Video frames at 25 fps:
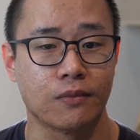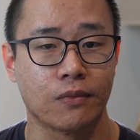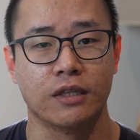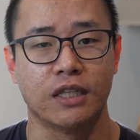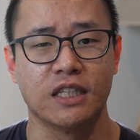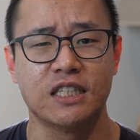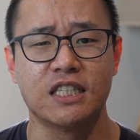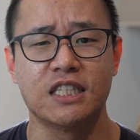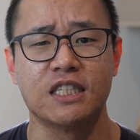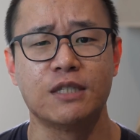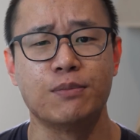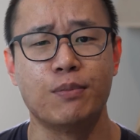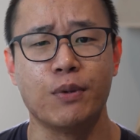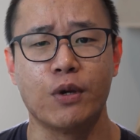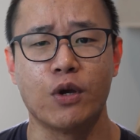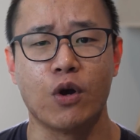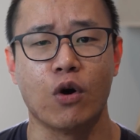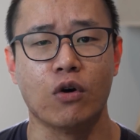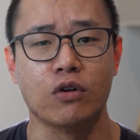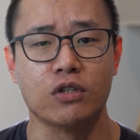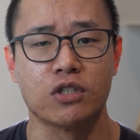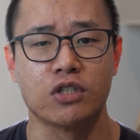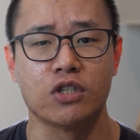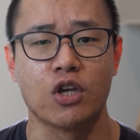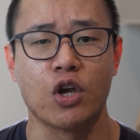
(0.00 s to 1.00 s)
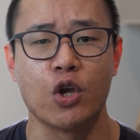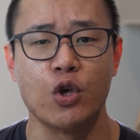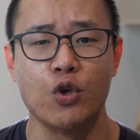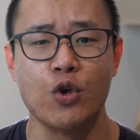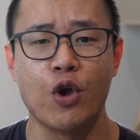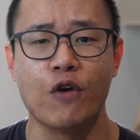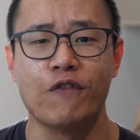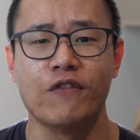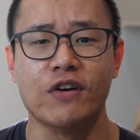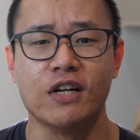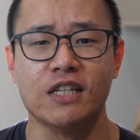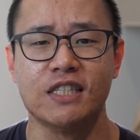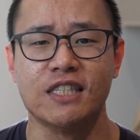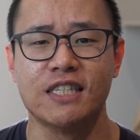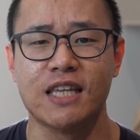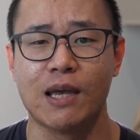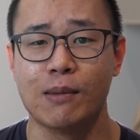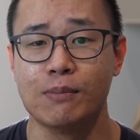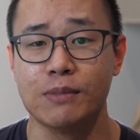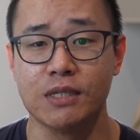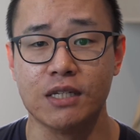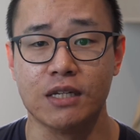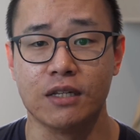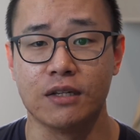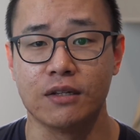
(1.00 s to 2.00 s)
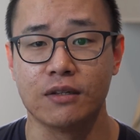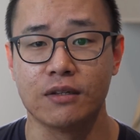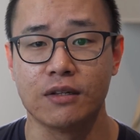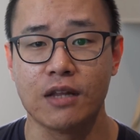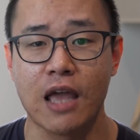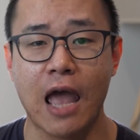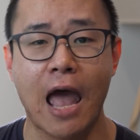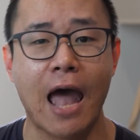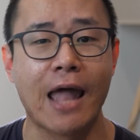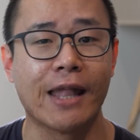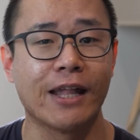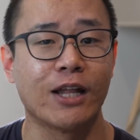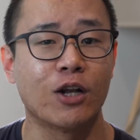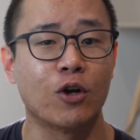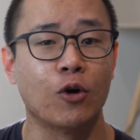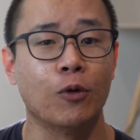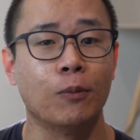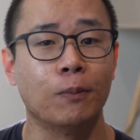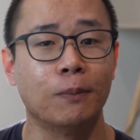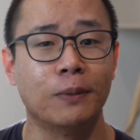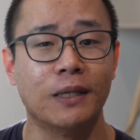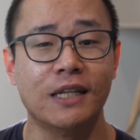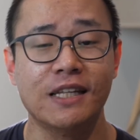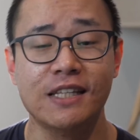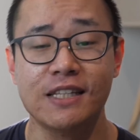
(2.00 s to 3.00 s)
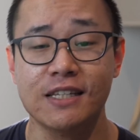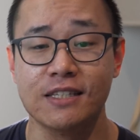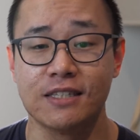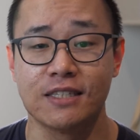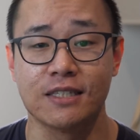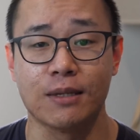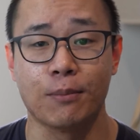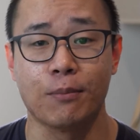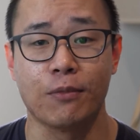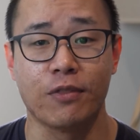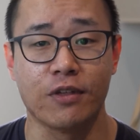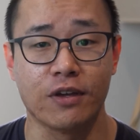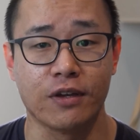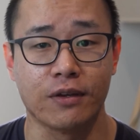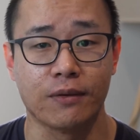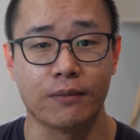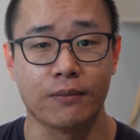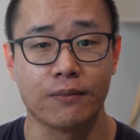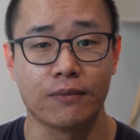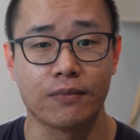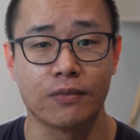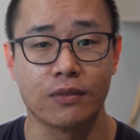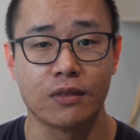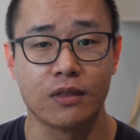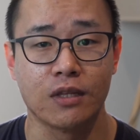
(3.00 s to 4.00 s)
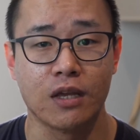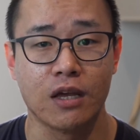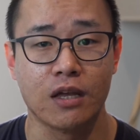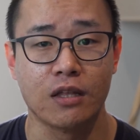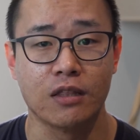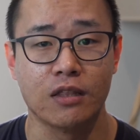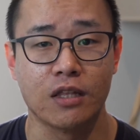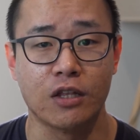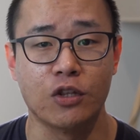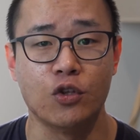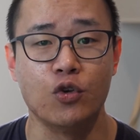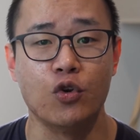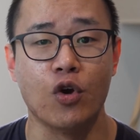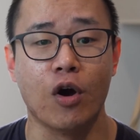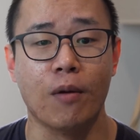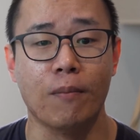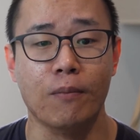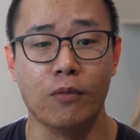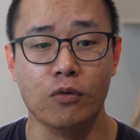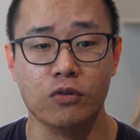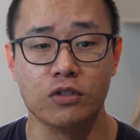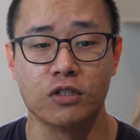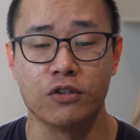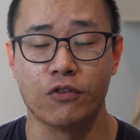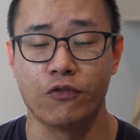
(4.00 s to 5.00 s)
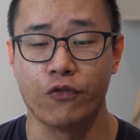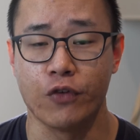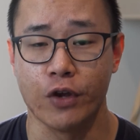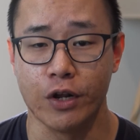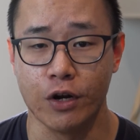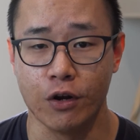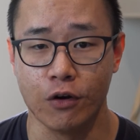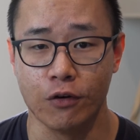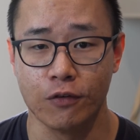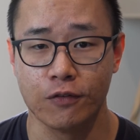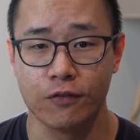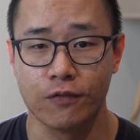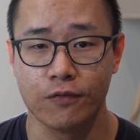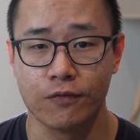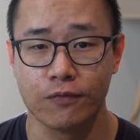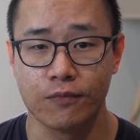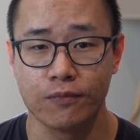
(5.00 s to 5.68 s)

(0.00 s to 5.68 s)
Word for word: This is because you have attempted and completed something that you are most afraid of.